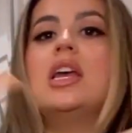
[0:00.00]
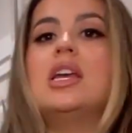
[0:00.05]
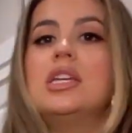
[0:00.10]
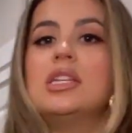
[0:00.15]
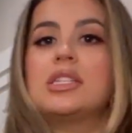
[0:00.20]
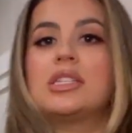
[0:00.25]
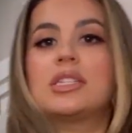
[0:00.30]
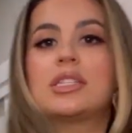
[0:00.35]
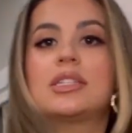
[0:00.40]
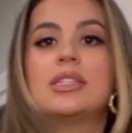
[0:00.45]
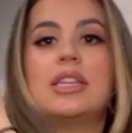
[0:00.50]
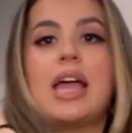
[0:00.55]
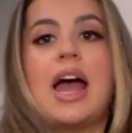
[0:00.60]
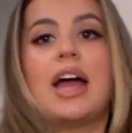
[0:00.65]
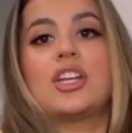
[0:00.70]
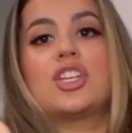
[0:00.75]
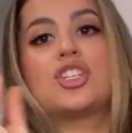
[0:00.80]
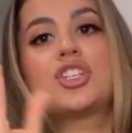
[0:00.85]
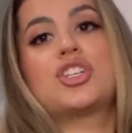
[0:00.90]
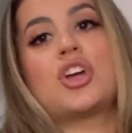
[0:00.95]

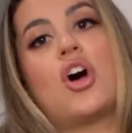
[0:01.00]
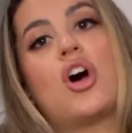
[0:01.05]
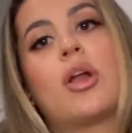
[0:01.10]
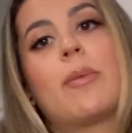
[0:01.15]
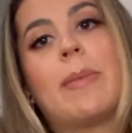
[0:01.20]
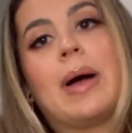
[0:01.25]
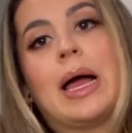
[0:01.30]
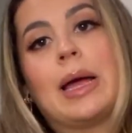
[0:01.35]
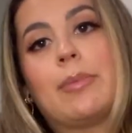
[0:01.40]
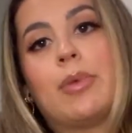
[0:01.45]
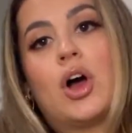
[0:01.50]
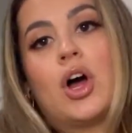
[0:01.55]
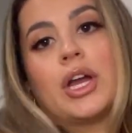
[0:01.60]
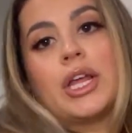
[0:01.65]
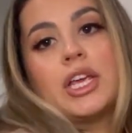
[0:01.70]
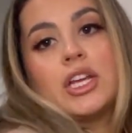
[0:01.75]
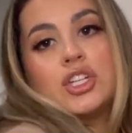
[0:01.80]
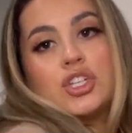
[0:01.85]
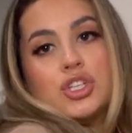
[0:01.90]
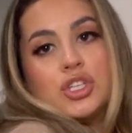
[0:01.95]
snatched on my
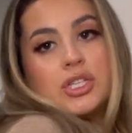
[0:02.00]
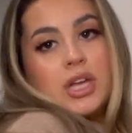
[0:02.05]
body. It just